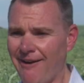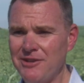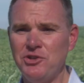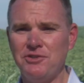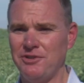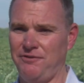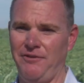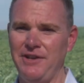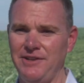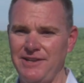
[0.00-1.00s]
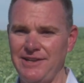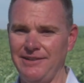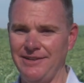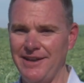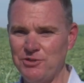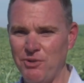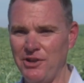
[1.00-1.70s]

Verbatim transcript: Artichokes are fun to eat. It's one